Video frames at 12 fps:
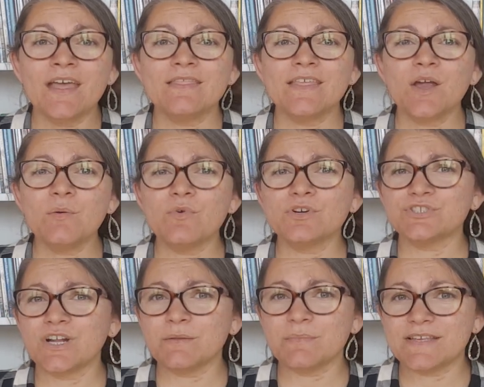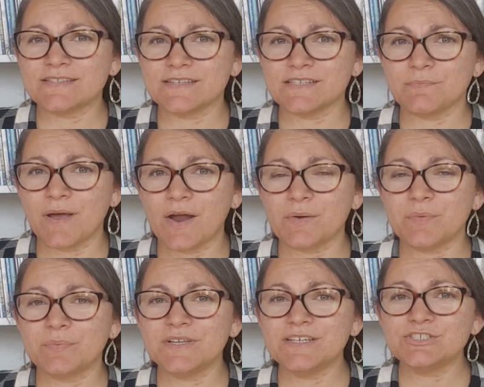they're more Charlotte Mason inspired, but
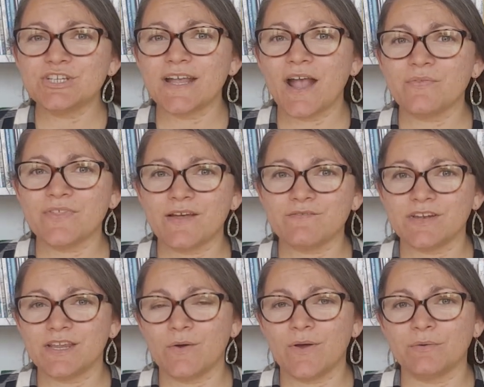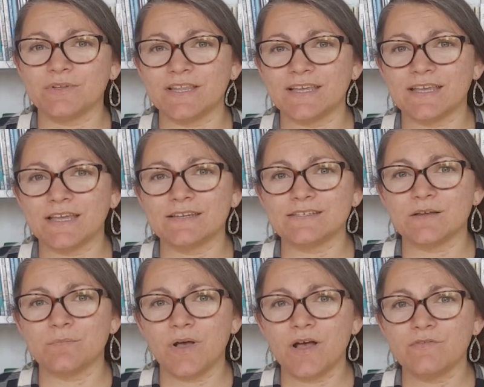please check out that video. I will link it
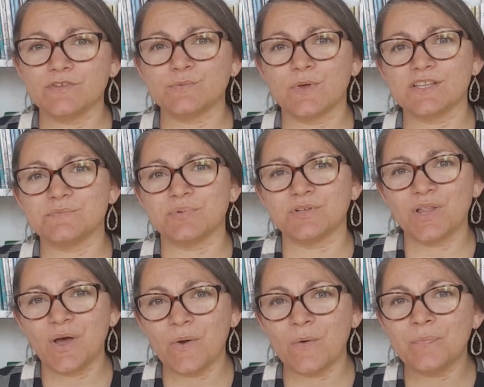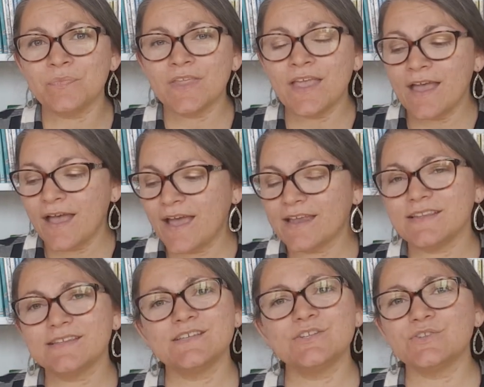above as well as below. And
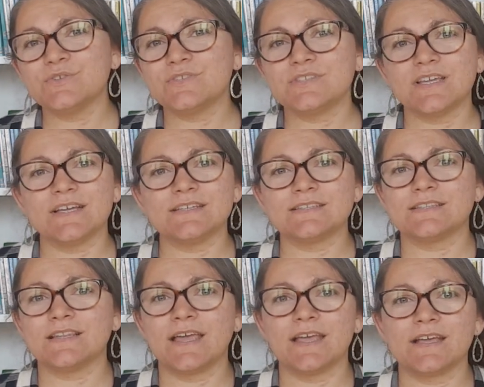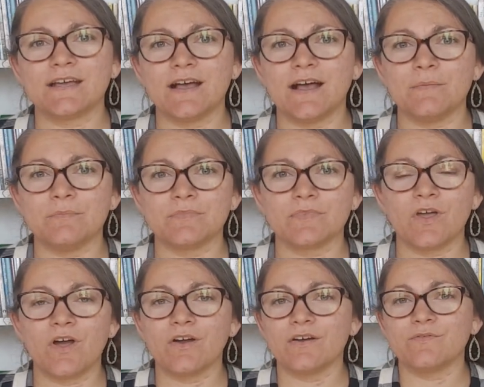this includes things like um,
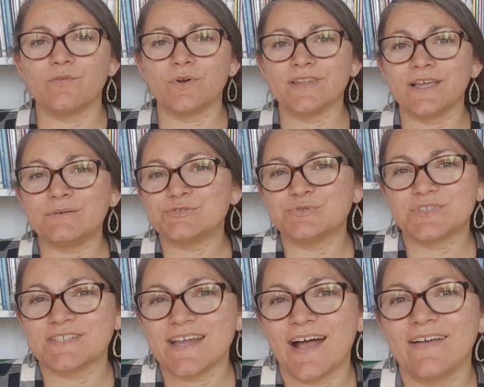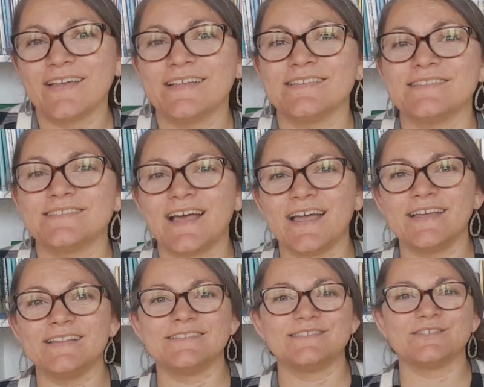our foreign language, which is Italian,
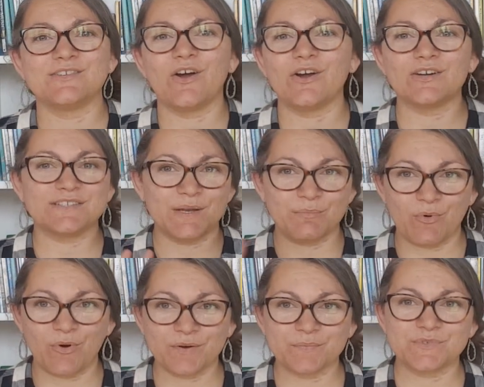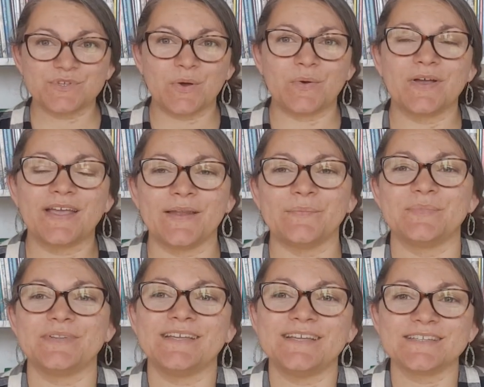science, art, and more. So again,
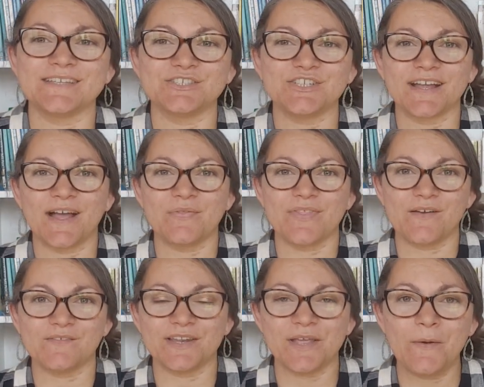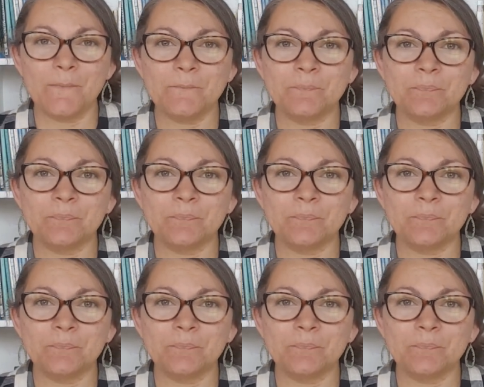please check out that video.